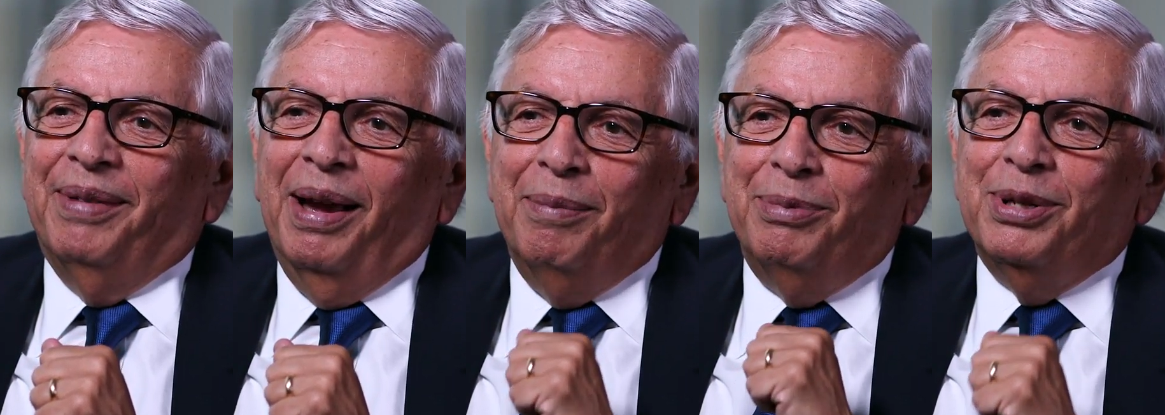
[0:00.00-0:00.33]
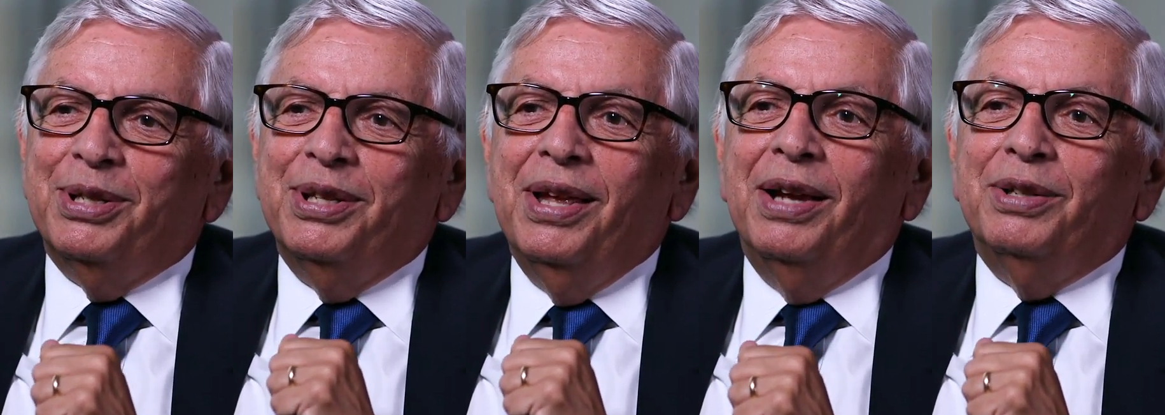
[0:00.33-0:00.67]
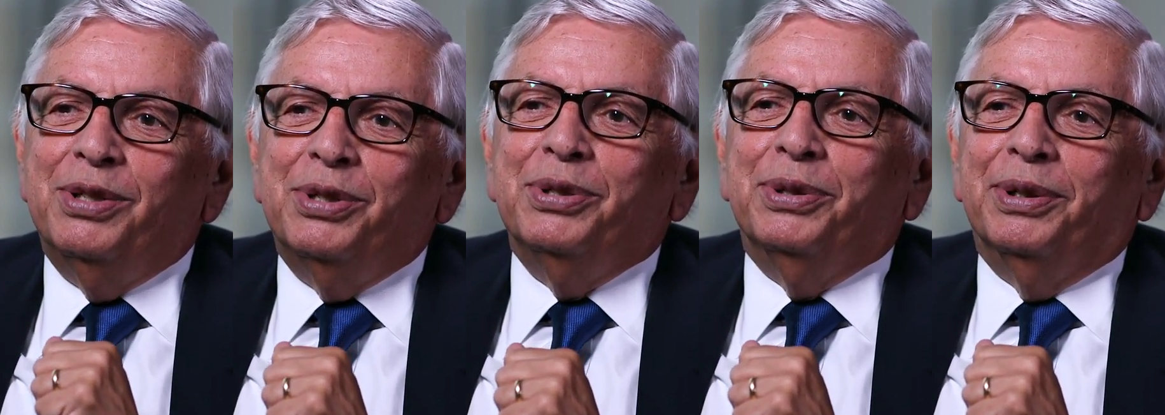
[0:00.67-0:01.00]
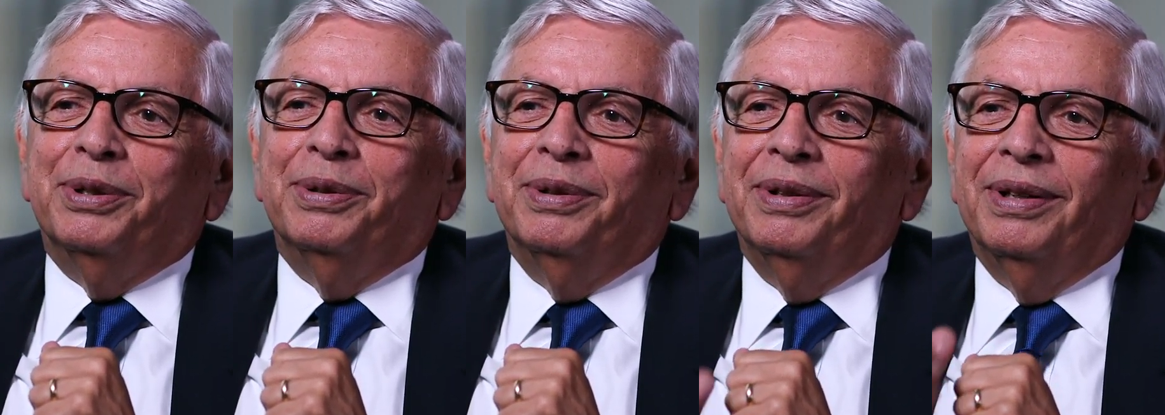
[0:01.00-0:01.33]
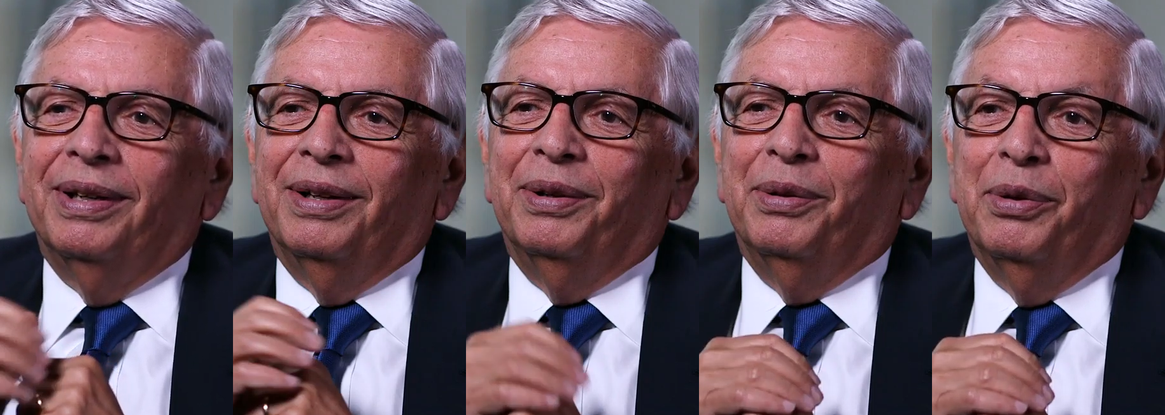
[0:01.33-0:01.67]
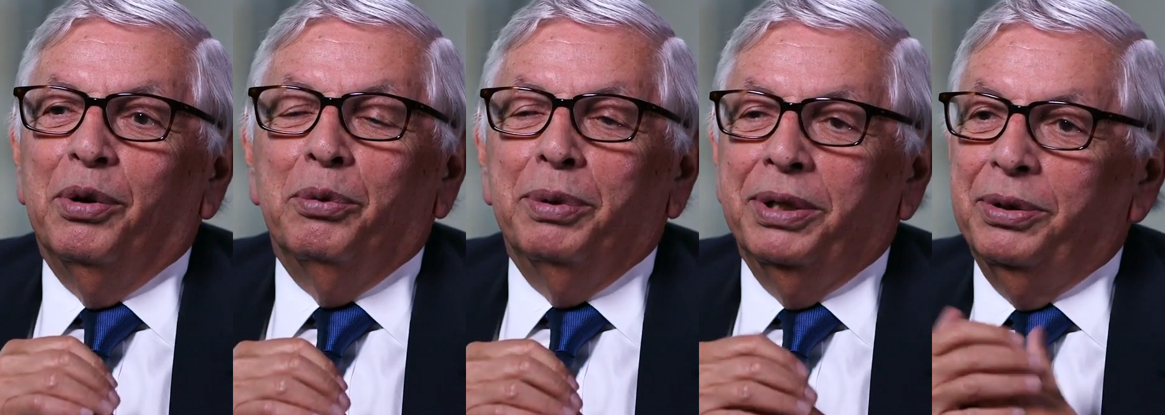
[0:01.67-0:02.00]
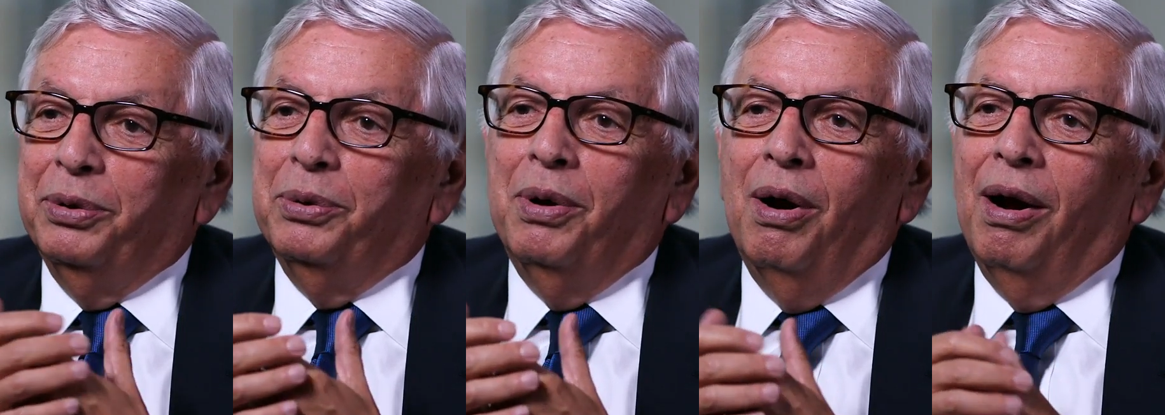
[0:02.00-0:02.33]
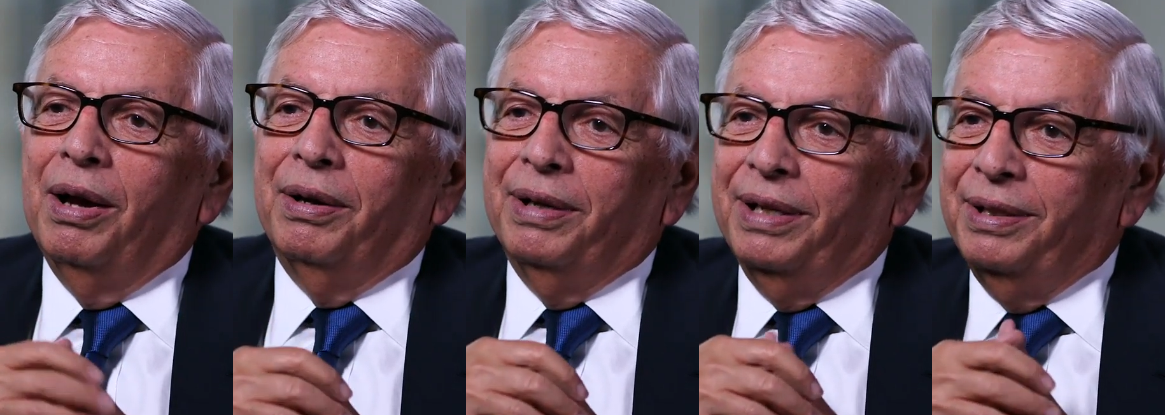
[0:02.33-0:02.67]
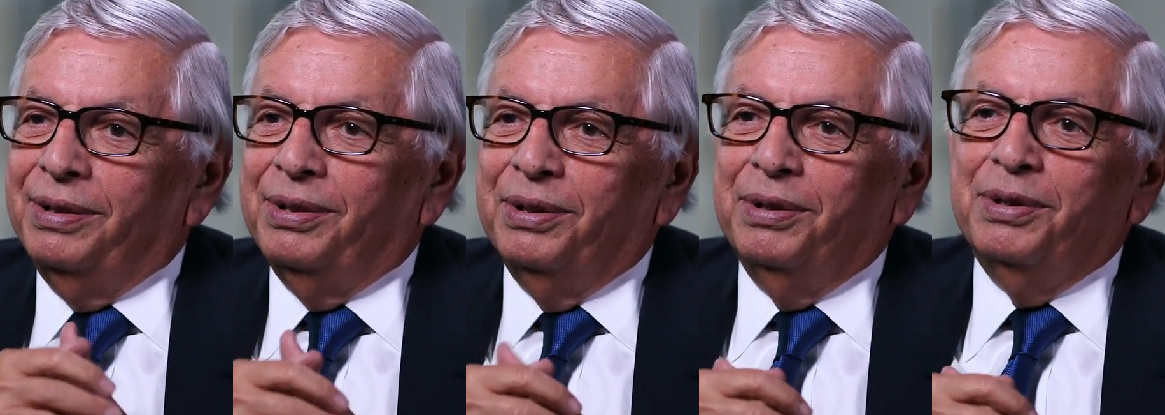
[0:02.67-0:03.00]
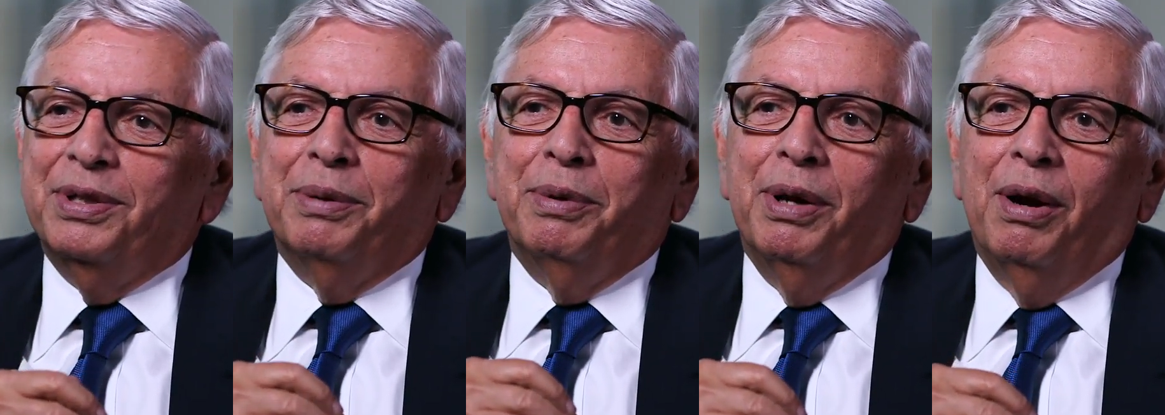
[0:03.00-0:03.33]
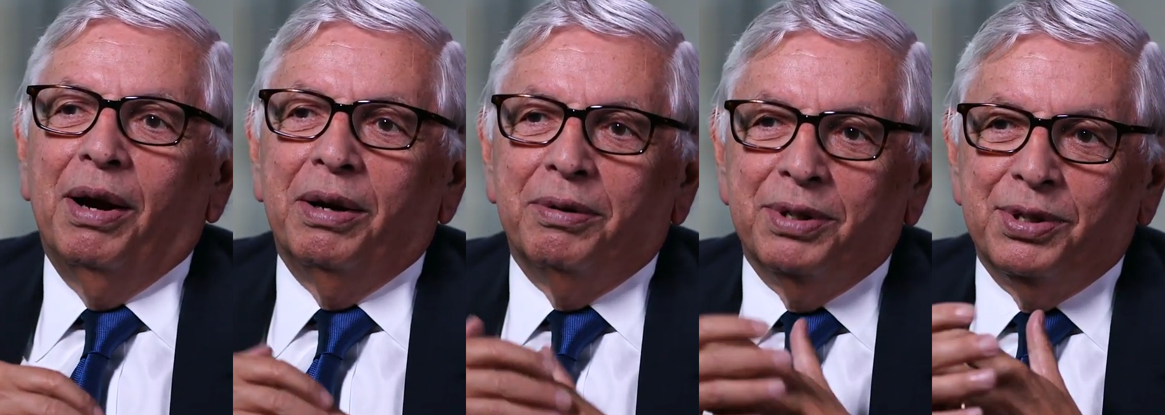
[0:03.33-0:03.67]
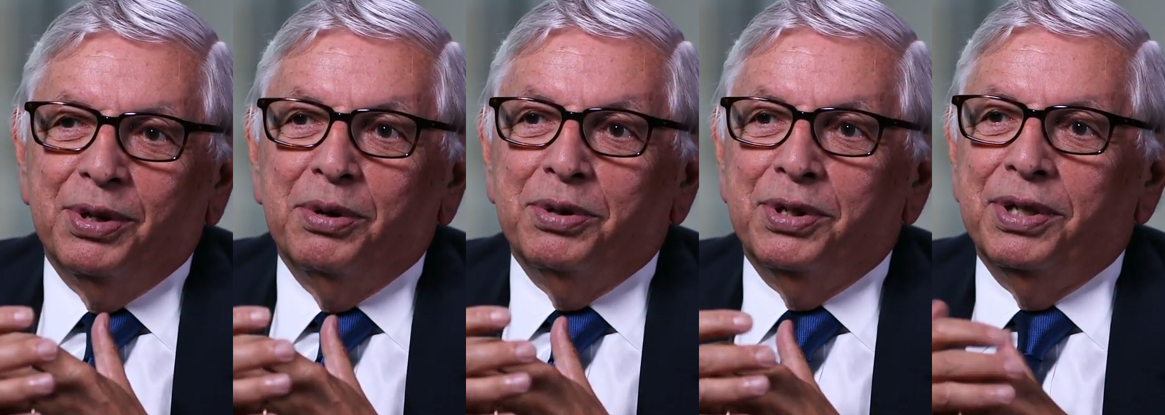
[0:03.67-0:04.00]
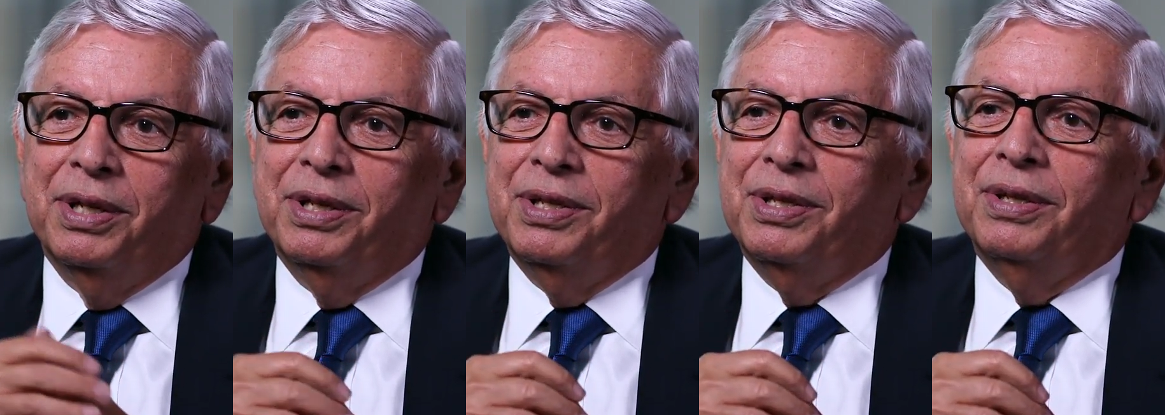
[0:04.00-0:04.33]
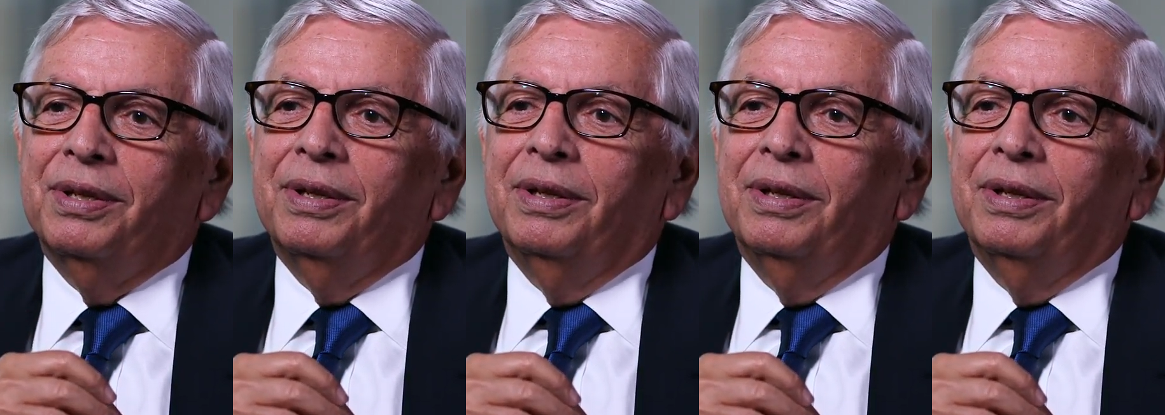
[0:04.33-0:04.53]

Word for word: I'm just not sure, although we do hire interns and we hire associates.